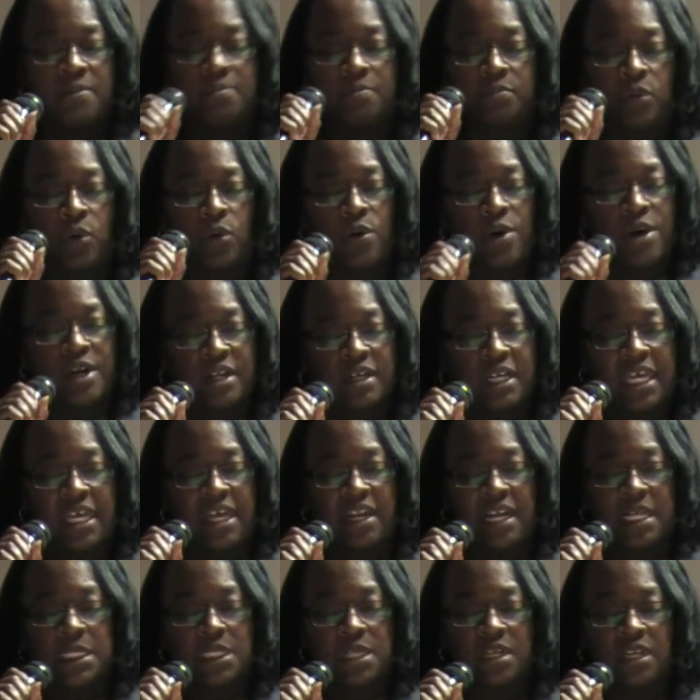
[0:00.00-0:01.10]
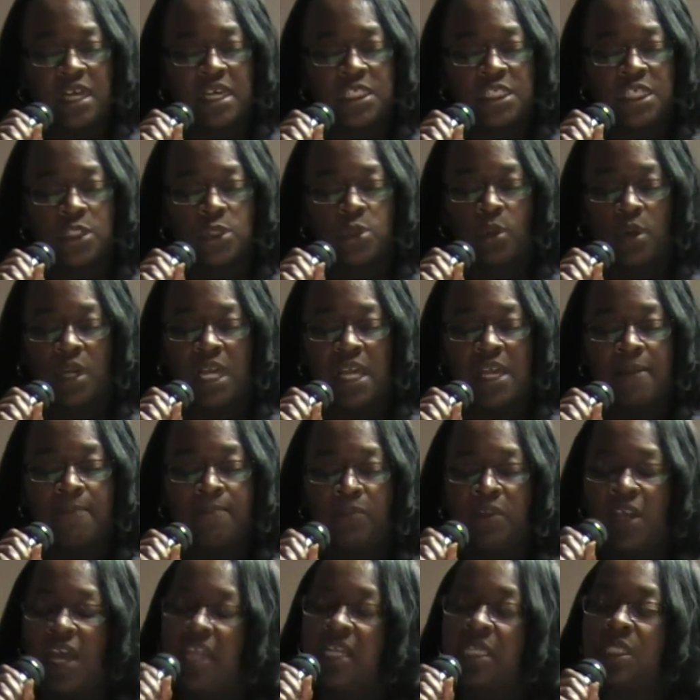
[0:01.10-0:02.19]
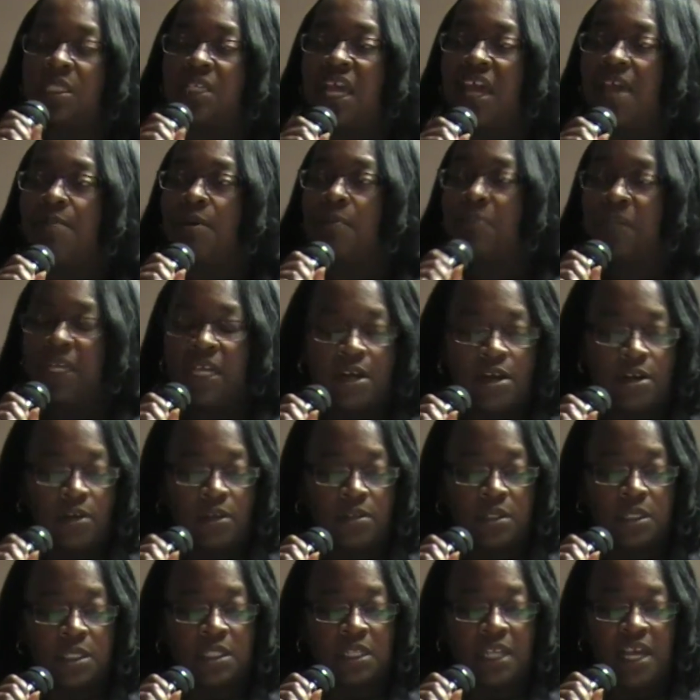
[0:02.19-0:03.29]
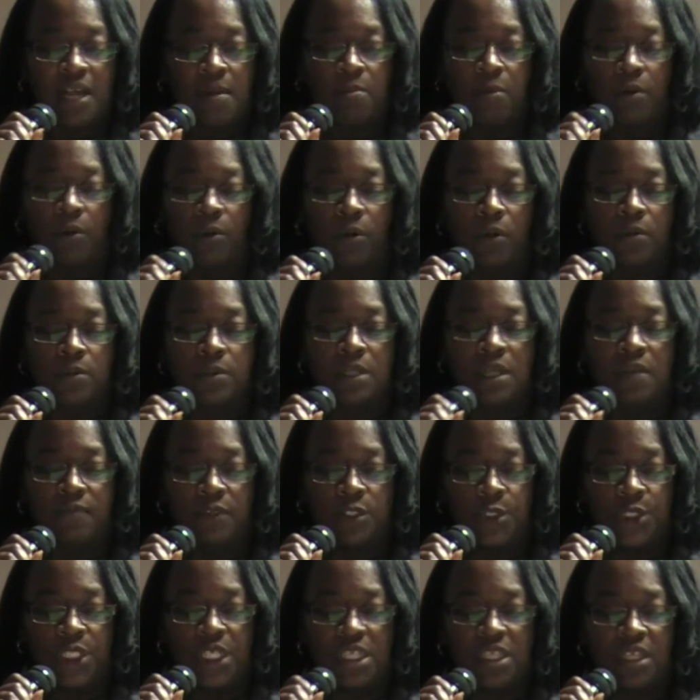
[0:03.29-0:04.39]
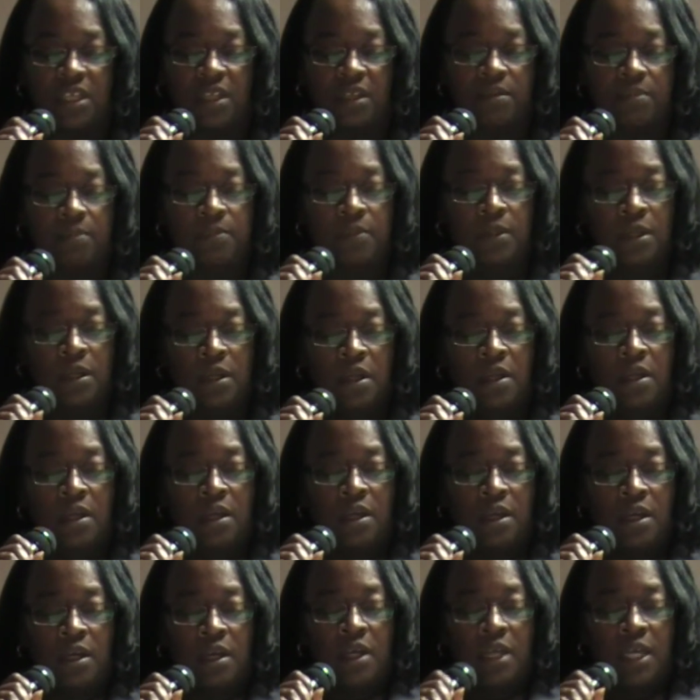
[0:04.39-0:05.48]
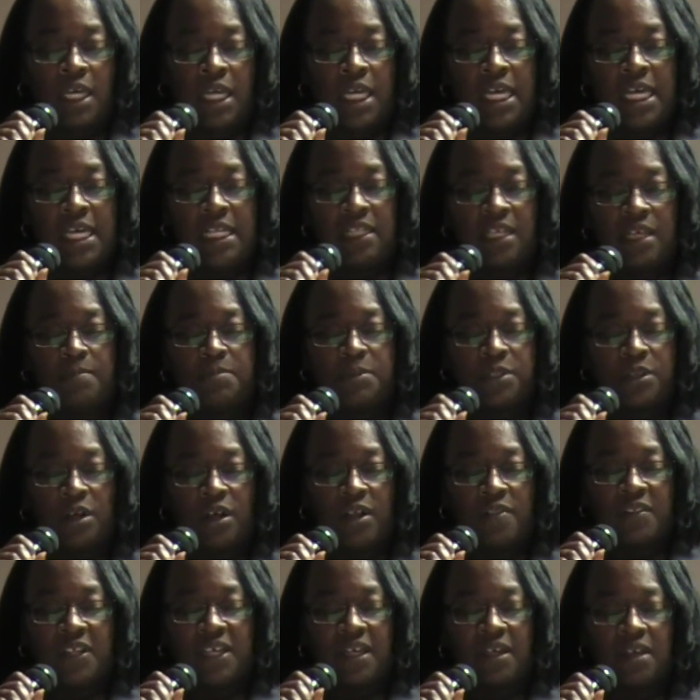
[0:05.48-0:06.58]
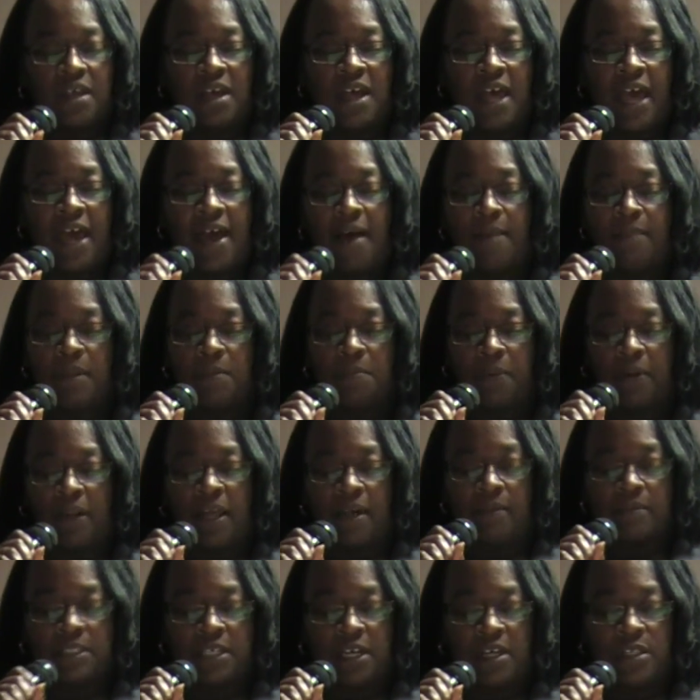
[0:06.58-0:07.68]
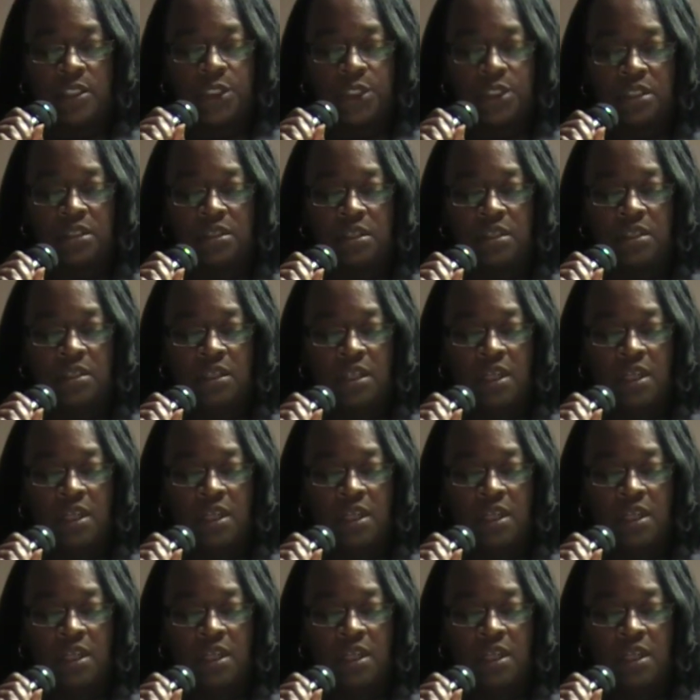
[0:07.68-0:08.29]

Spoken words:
born again, I said 1820, and his name appeared on the slave rolls in Virginia. He lived on the Hobbit plantation,